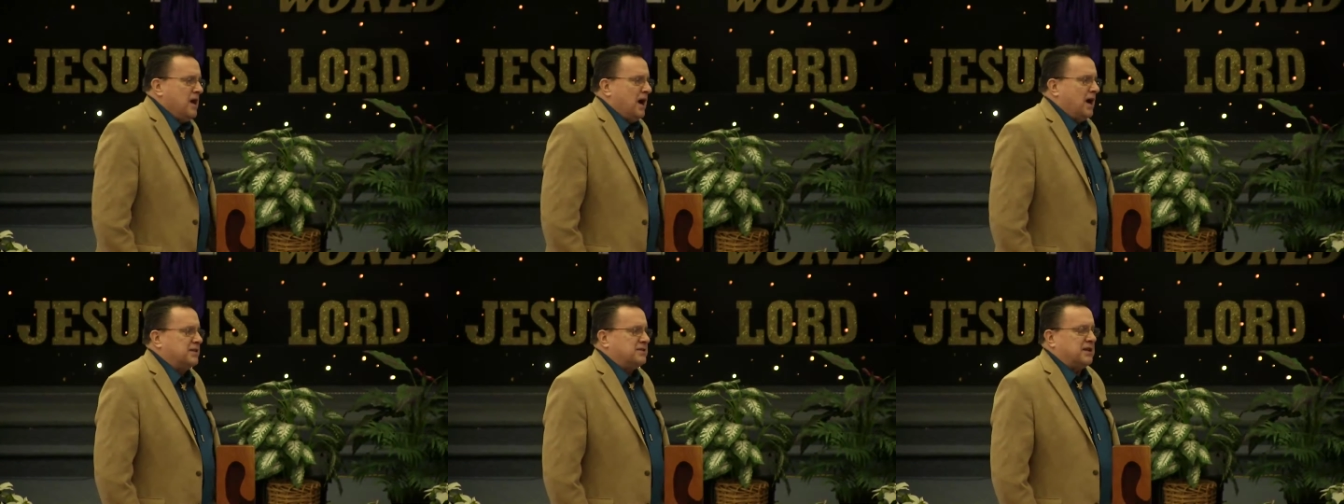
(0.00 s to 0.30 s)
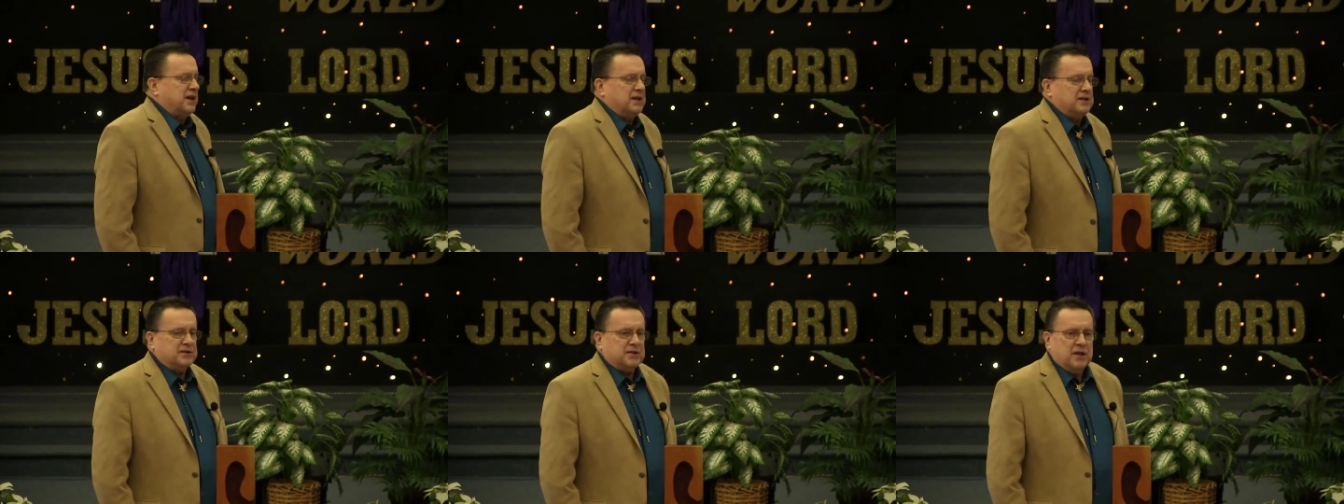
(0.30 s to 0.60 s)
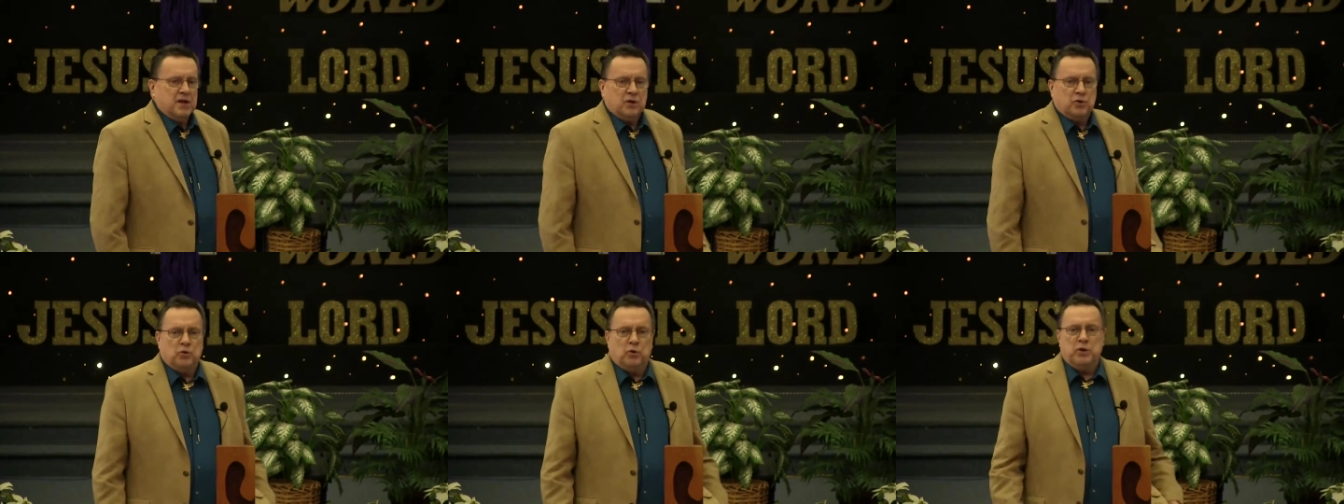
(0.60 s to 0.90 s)
I says,
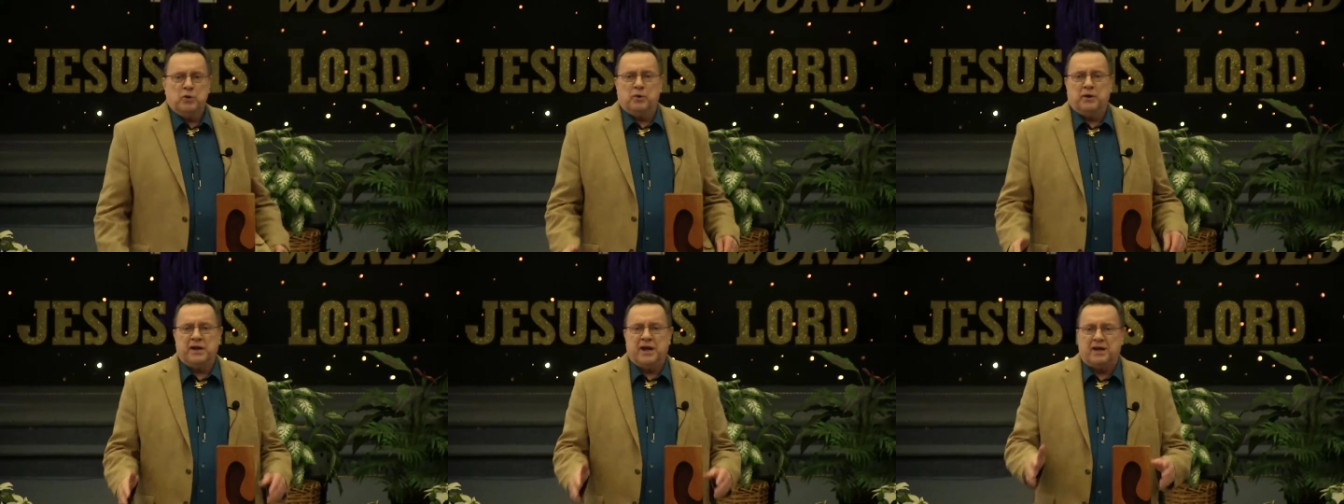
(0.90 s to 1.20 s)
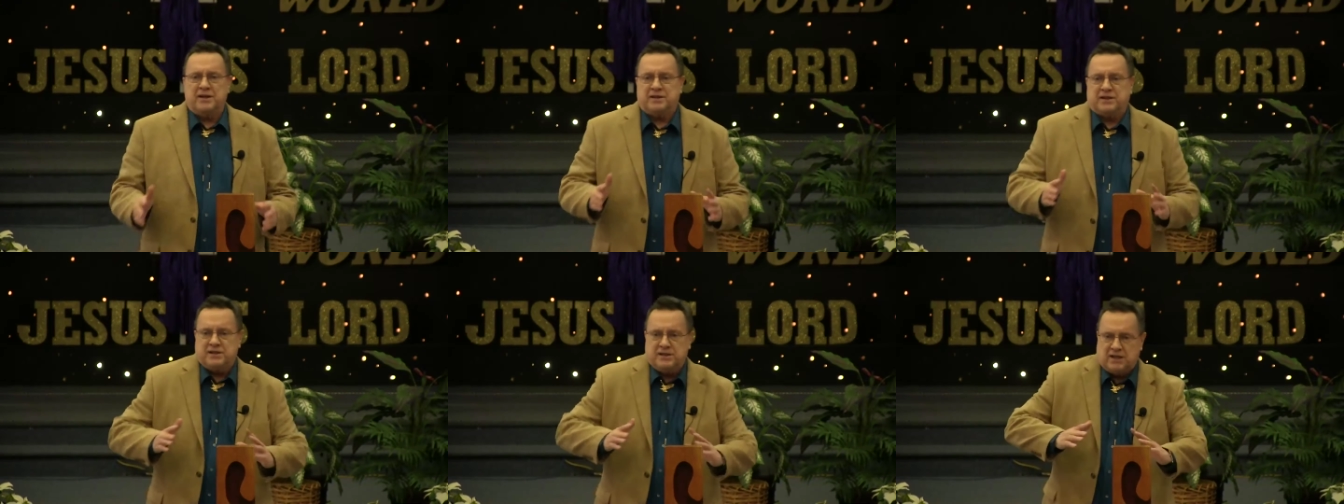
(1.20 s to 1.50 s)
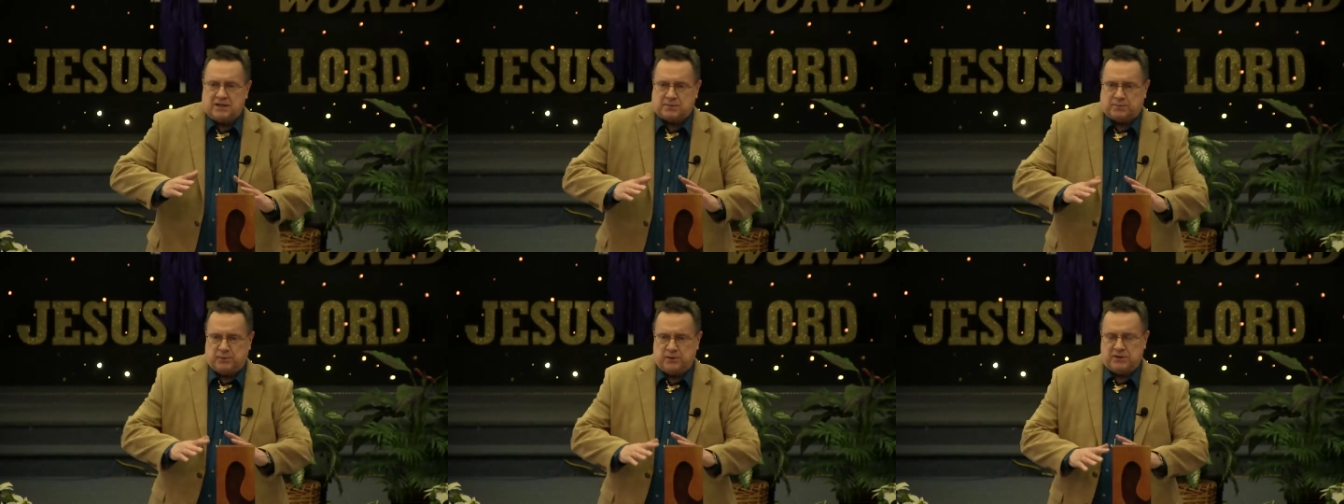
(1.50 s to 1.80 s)
we went out to the
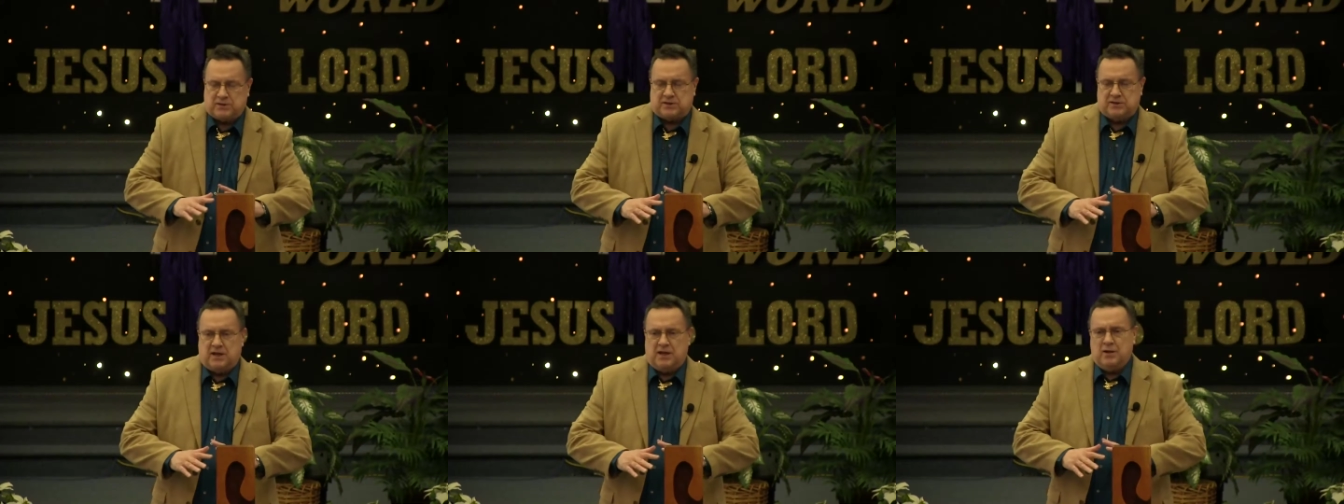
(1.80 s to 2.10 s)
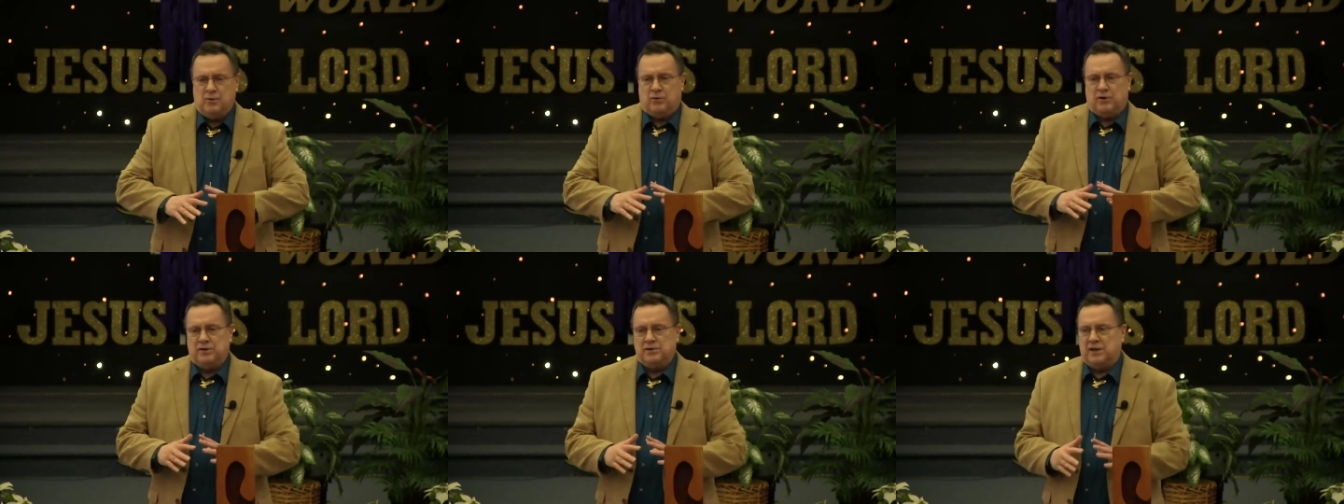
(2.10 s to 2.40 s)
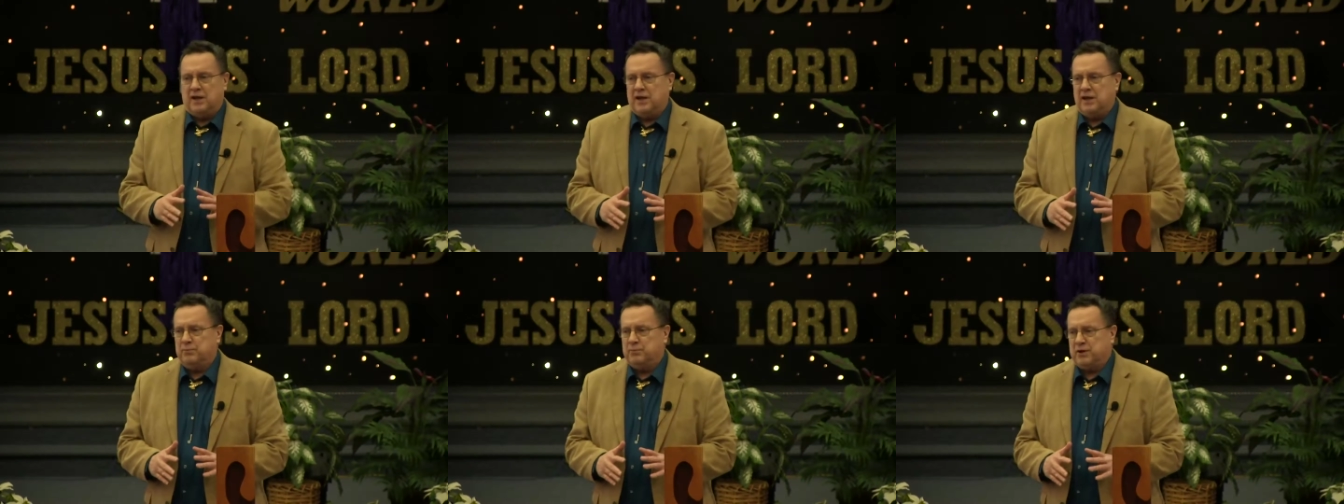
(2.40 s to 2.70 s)
SPCA one
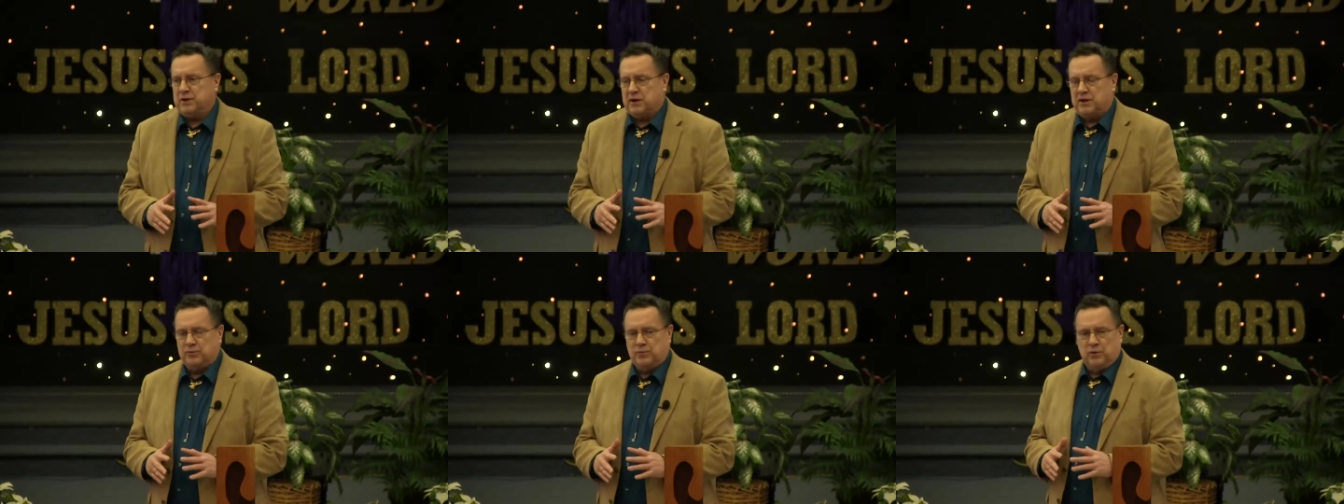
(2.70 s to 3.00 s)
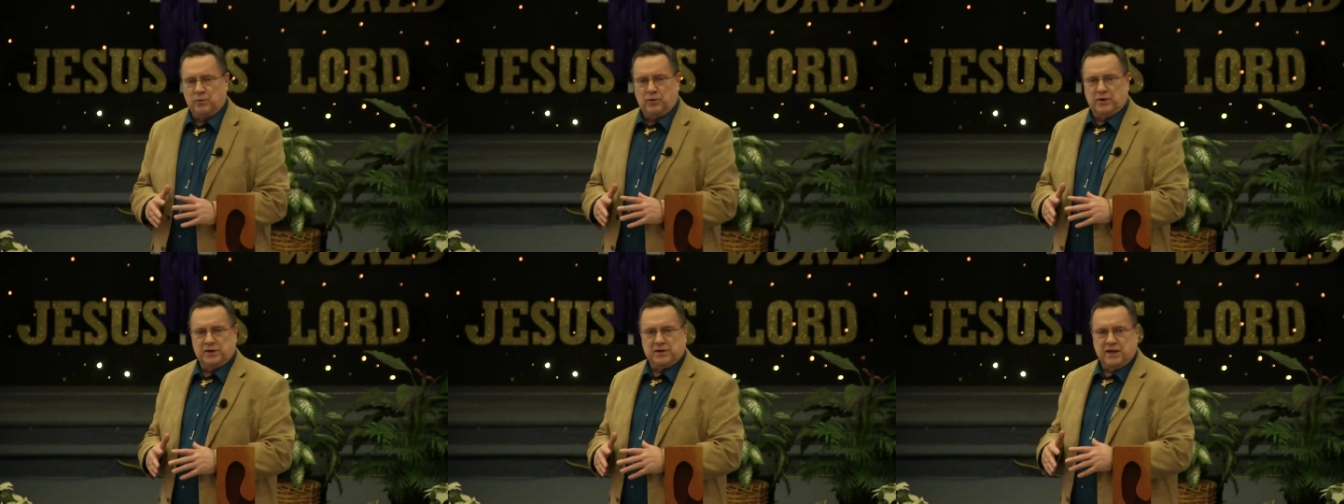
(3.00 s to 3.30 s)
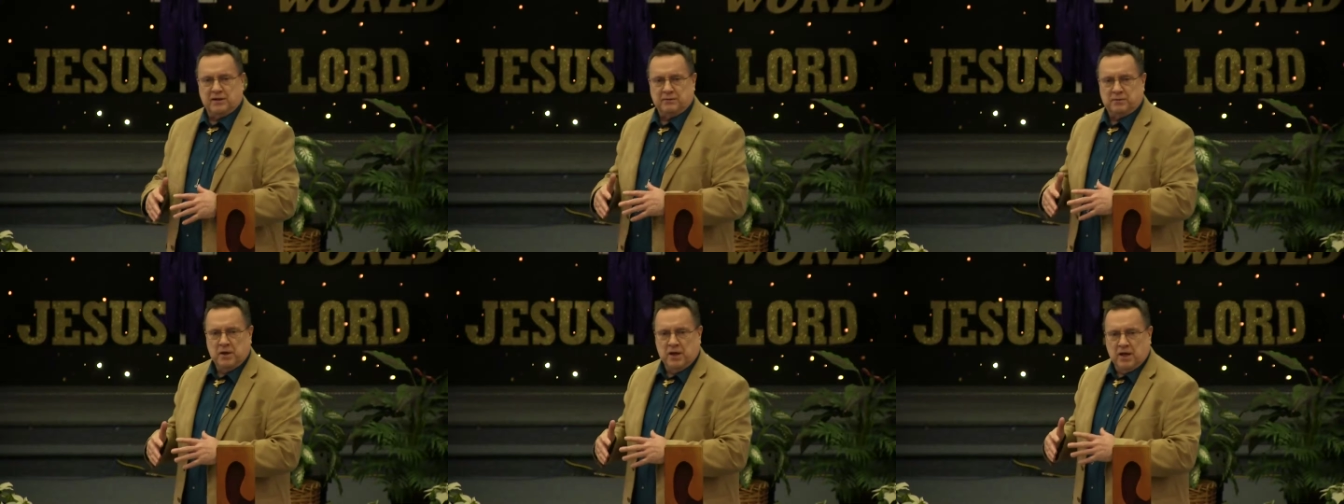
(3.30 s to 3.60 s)
day because we wanted
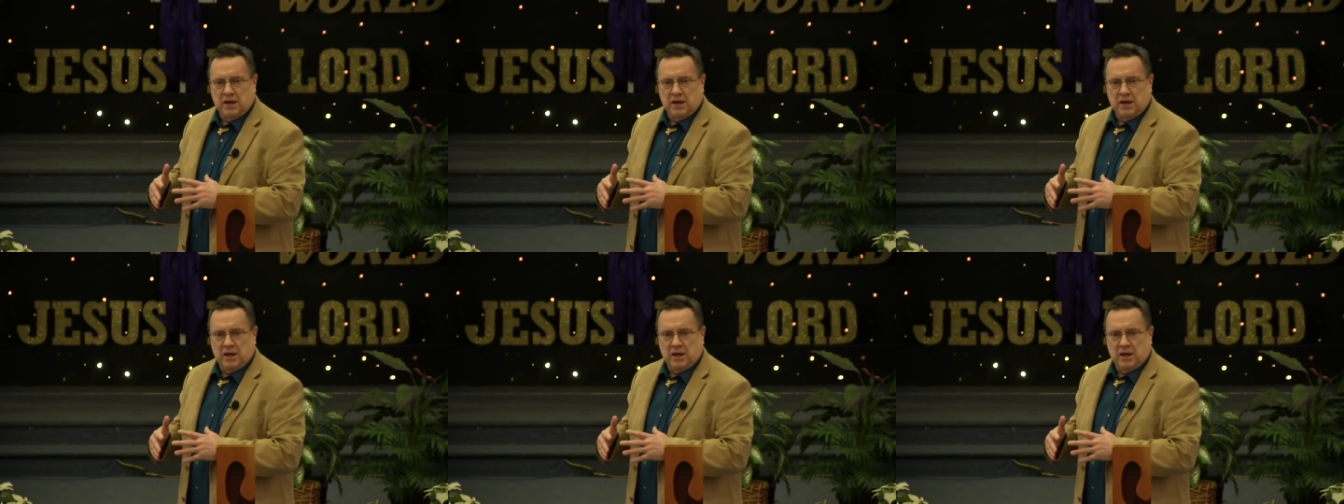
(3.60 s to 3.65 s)
to